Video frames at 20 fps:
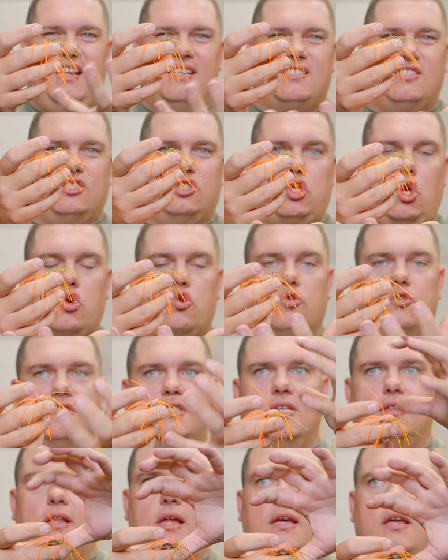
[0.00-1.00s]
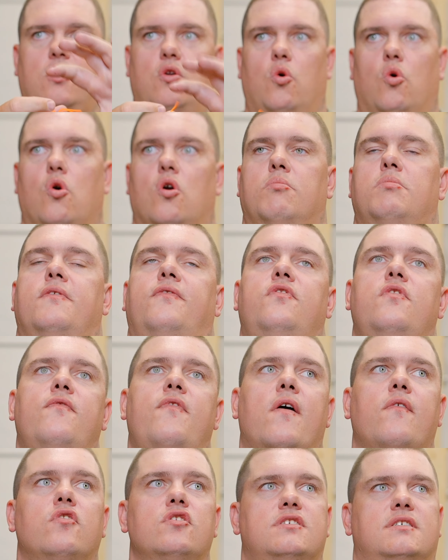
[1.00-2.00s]
of circles it like an orb. If you've
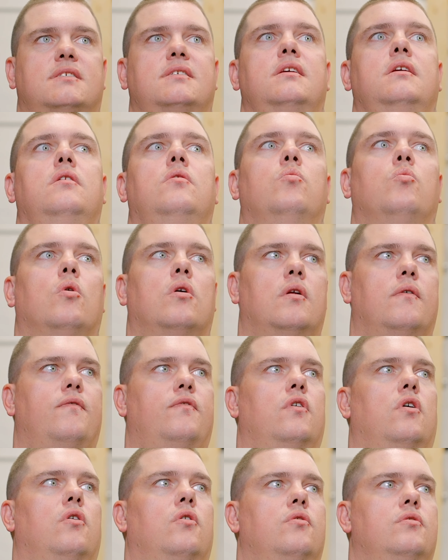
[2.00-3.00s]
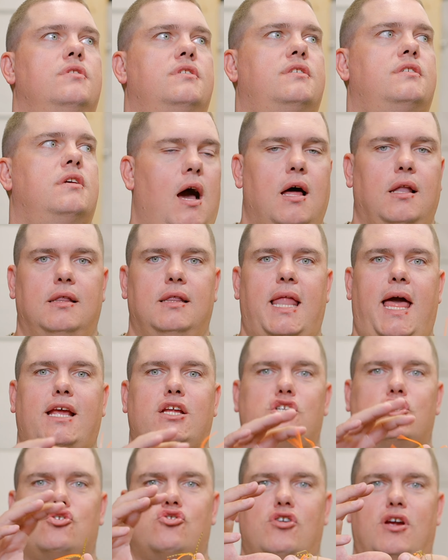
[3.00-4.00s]
ever seen one of those
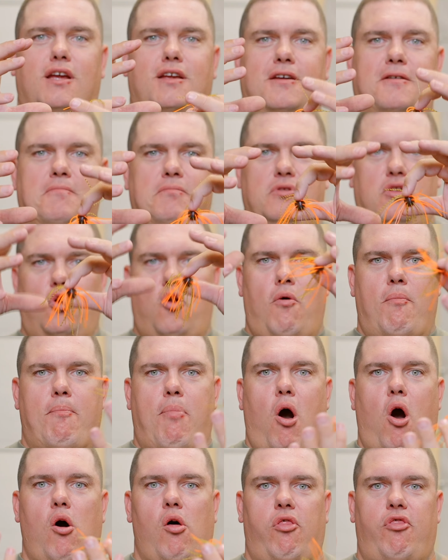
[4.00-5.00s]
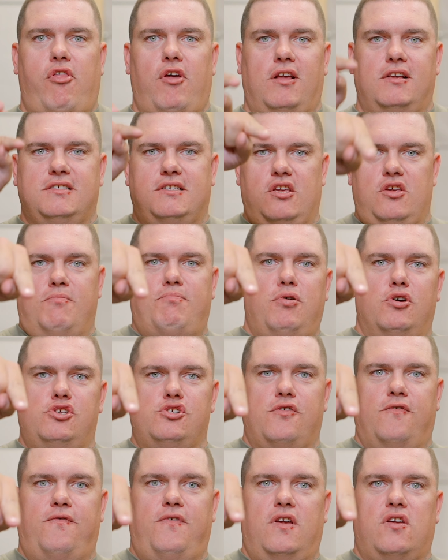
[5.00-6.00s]
electric little ball things that you put
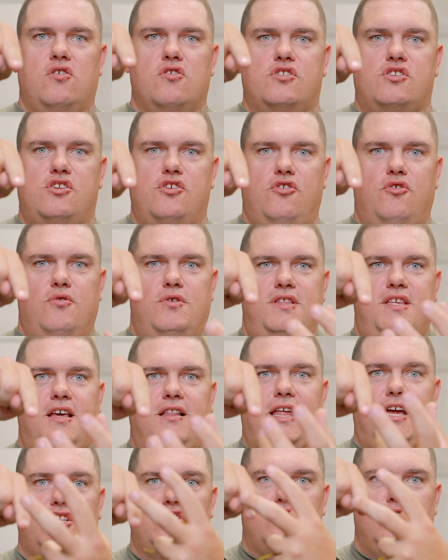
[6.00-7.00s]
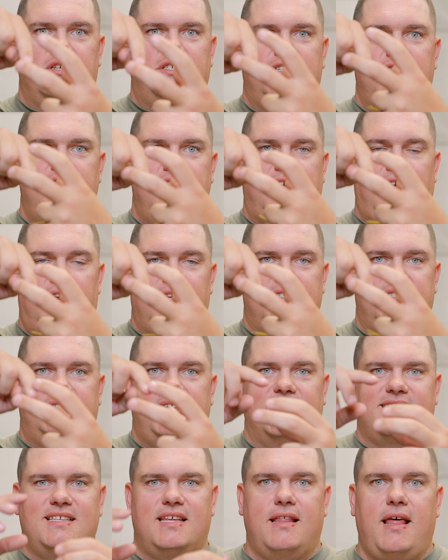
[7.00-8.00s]
your finger to and the electricity kind of
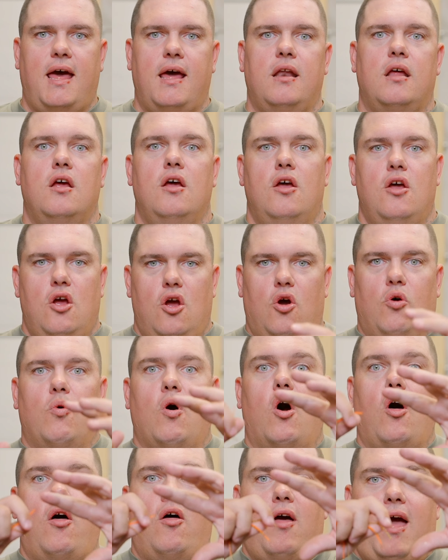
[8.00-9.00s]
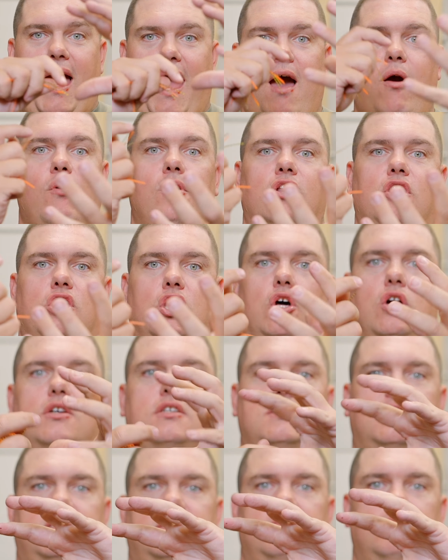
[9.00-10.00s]
sticks to that, well, how it
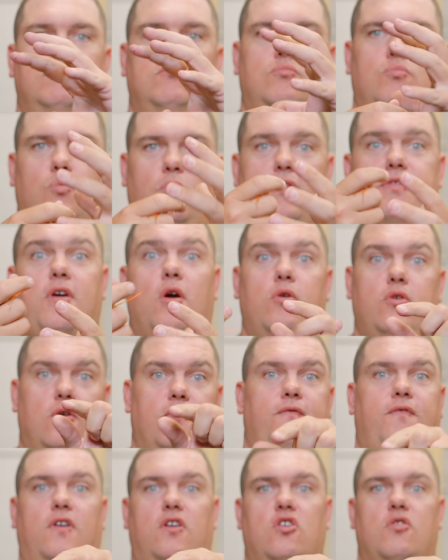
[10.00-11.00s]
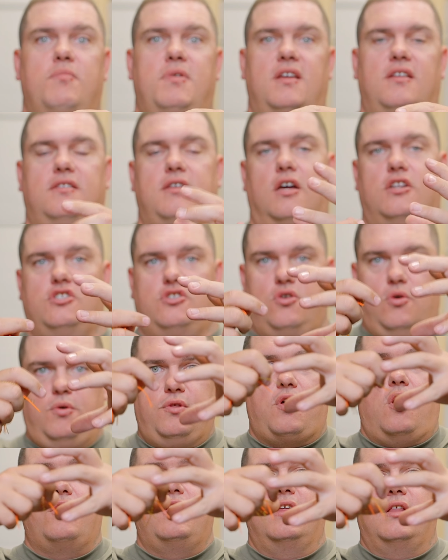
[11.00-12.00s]
looks without your finger being touched to it
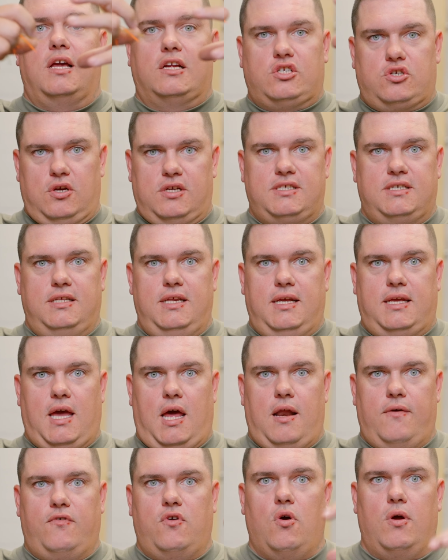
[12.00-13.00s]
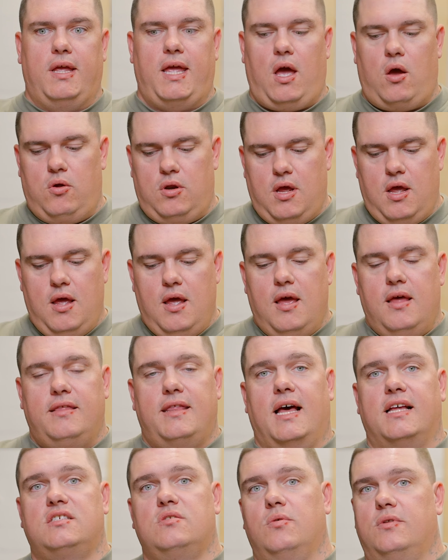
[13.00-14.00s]
with all the electricity kind of going out,
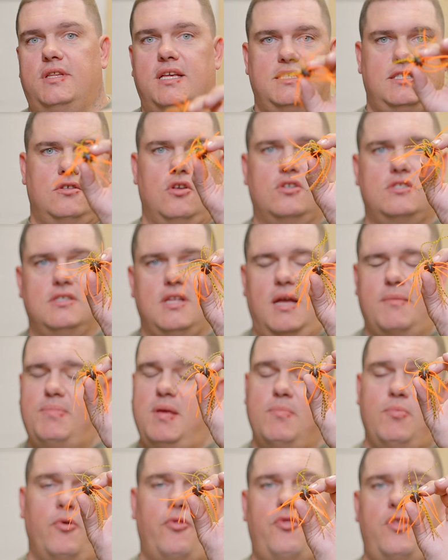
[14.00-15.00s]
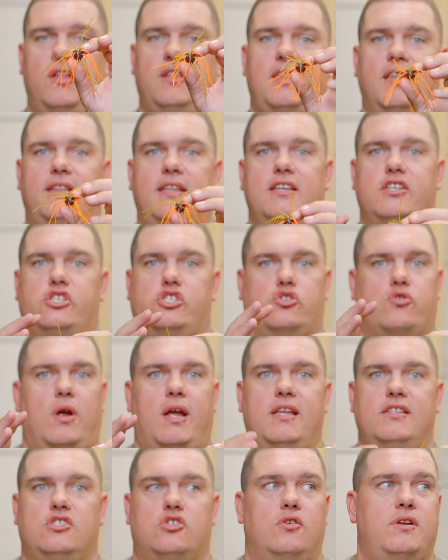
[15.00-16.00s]
that's what this looks like. People think that these
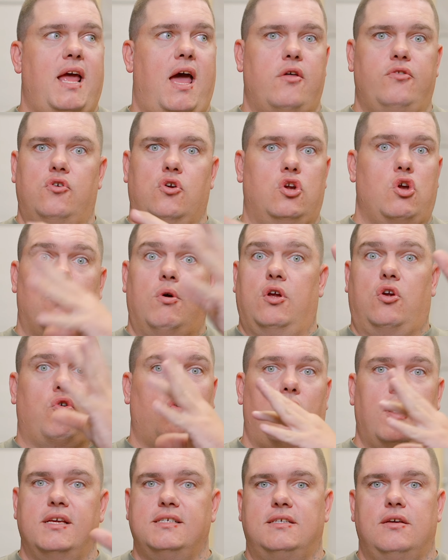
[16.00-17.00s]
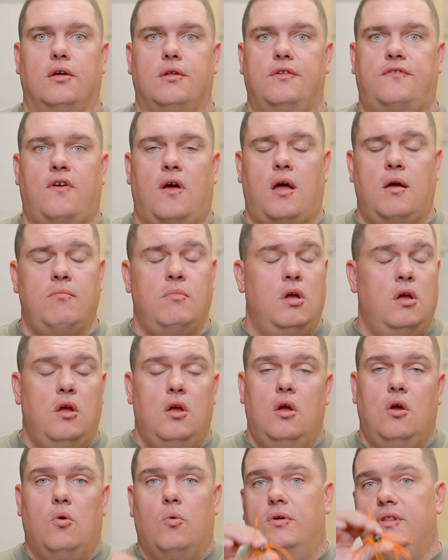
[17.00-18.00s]
strains are down there going crazy all the time.
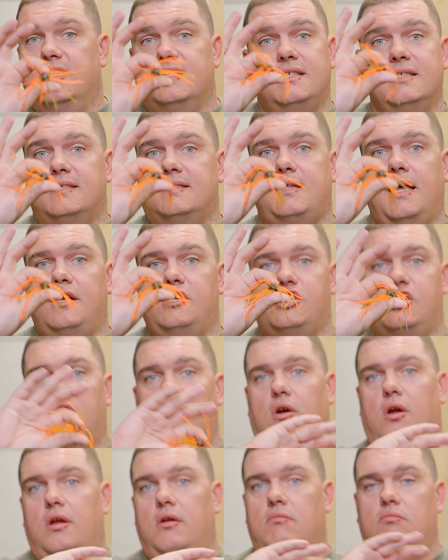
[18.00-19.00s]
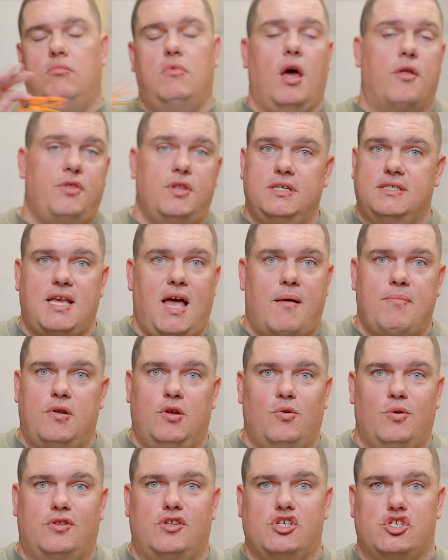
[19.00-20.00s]
When this is stationary, nothing's
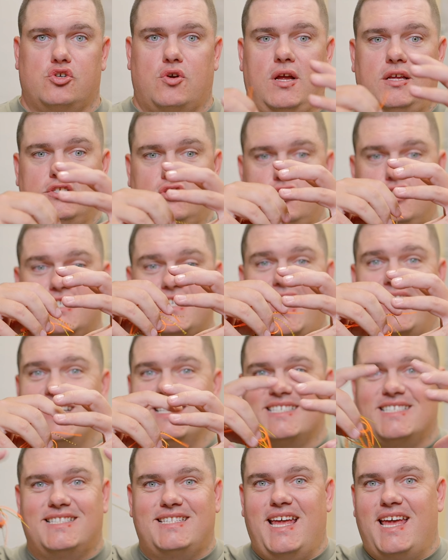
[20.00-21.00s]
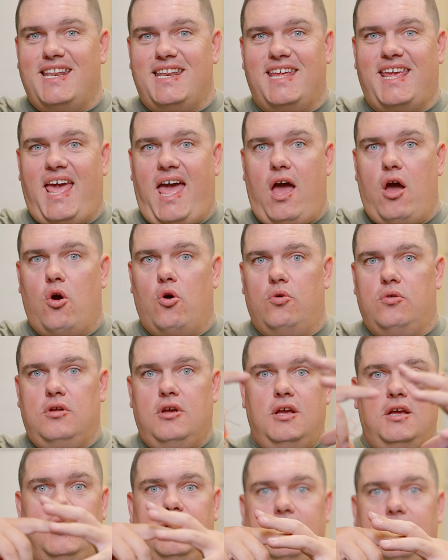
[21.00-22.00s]
happening with the strains. They're just kind of standing out
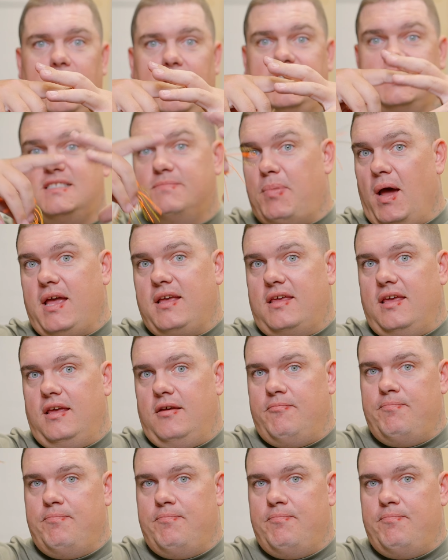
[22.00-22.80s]
like spiky.